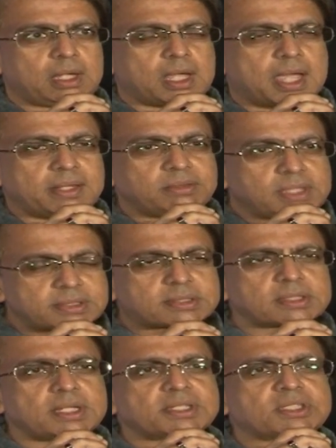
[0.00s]
And
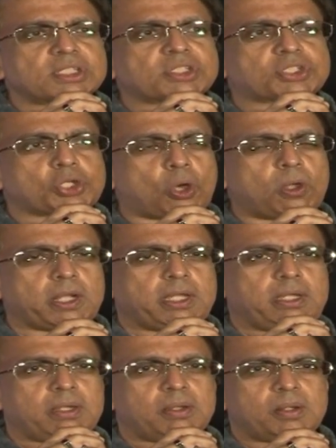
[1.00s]
this is the
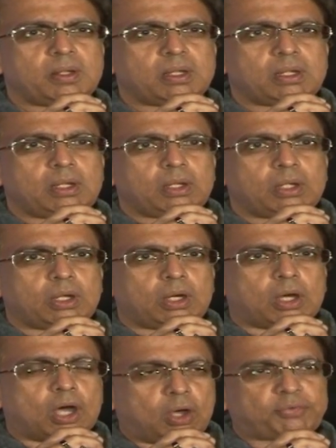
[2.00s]
story
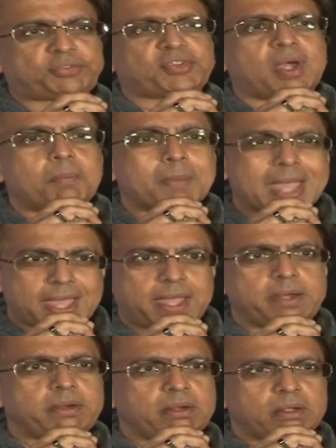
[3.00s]
of a
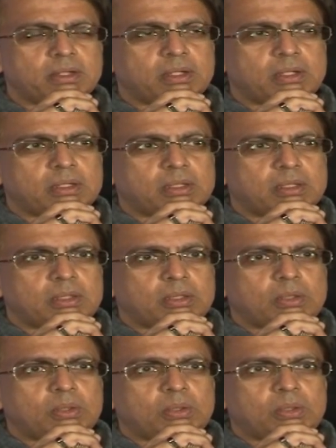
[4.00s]
man
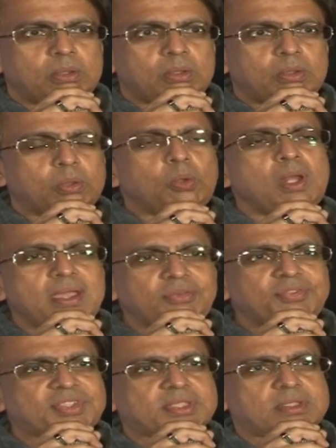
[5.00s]
who
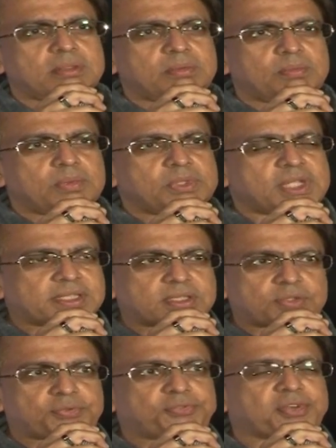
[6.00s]
lives
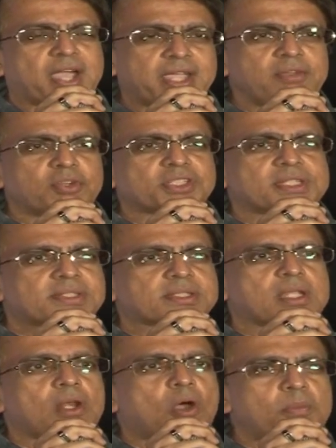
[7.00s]
just five or six
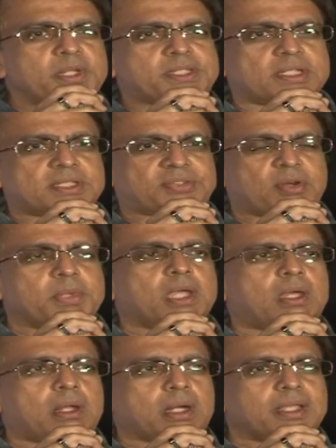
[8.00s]
kilometers from
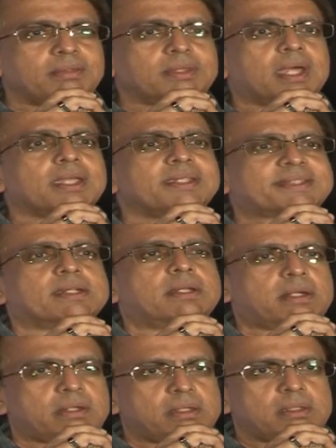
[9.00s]
here in
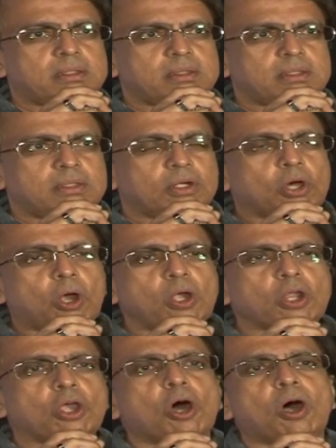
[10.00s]
Dahisar
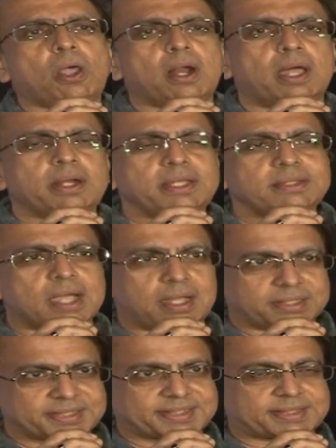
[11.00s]
called Gaur Hari
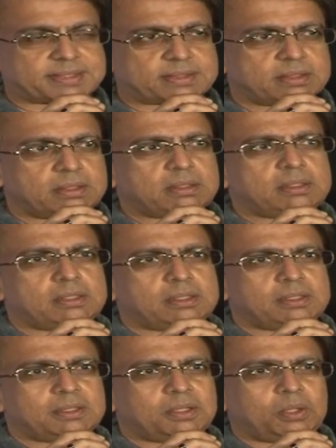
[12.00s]
Das.
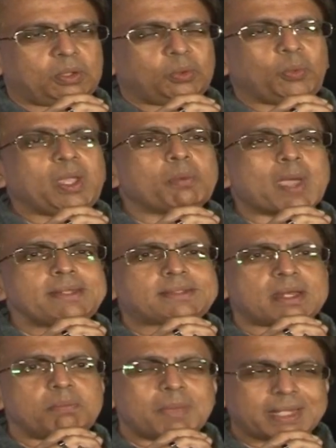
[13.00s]
We
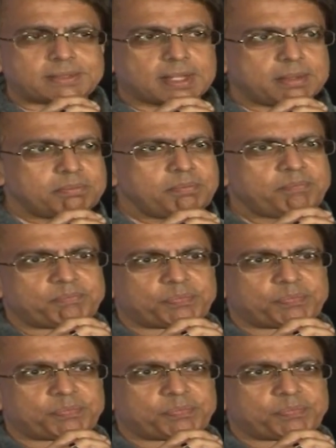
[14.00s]
went and met him